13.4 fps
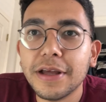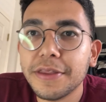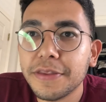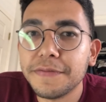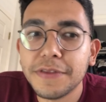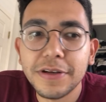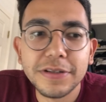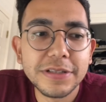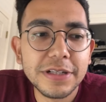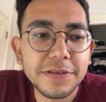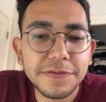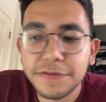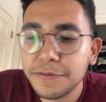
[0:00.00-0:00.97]
if there's
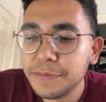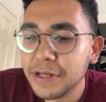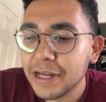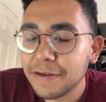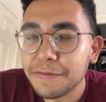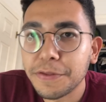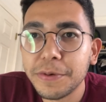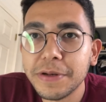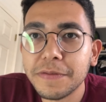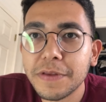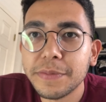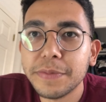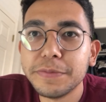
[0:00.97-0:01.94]
enough for me to have 3 of
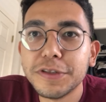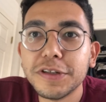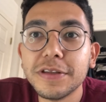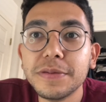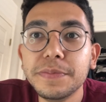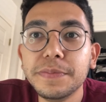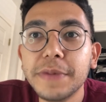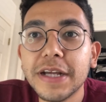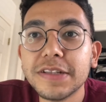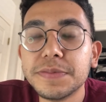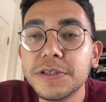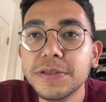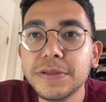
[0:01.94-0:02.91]
them, I'm sure they mass
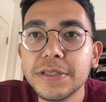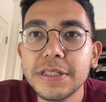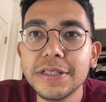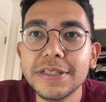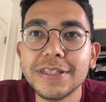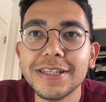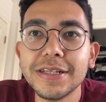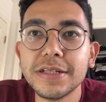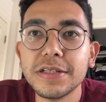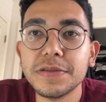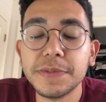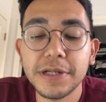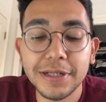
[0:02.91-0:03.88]
produce these things,
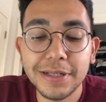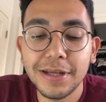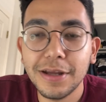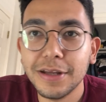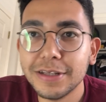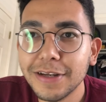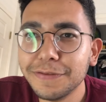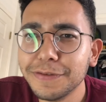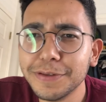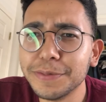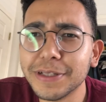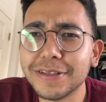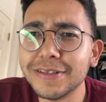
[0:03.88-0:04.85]
but definitely
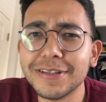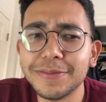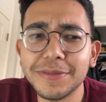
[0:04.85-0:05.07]
pick these up.